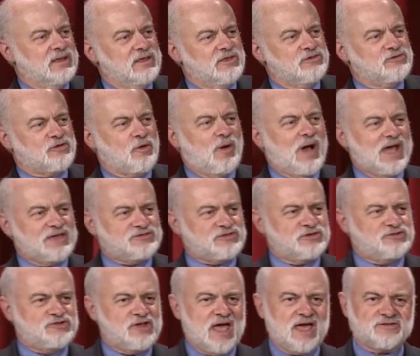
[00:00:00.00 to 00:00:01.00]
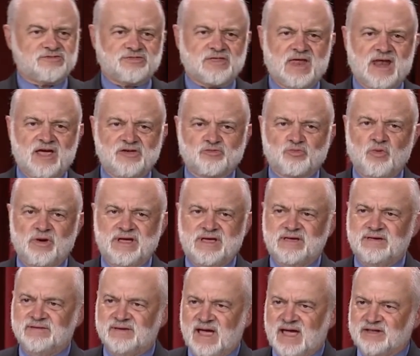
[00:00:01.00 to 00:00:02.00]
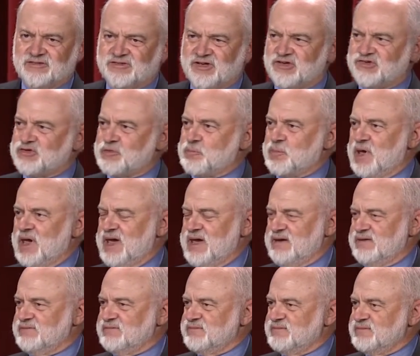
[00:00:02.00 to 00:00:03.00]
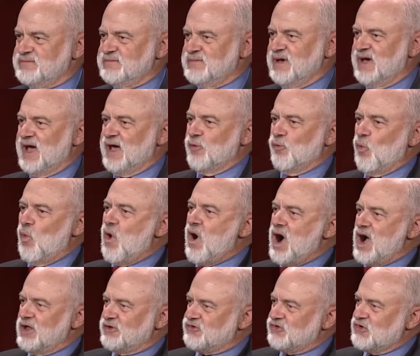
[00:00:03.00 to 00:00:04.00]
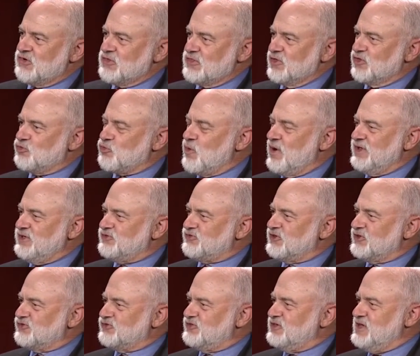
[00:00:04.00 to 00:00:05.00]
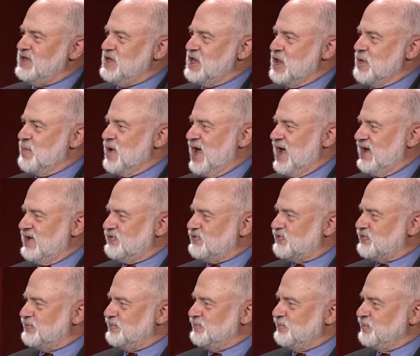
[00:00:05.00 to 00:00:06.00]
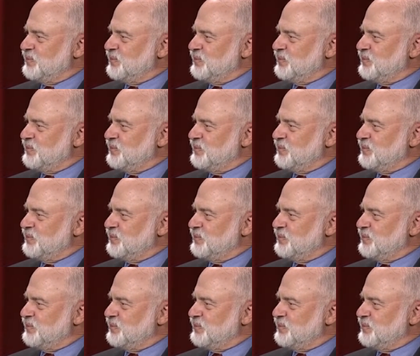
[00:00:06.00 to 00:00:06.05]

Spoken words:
So I suggest that as we anticipate and watch the 2016 debates,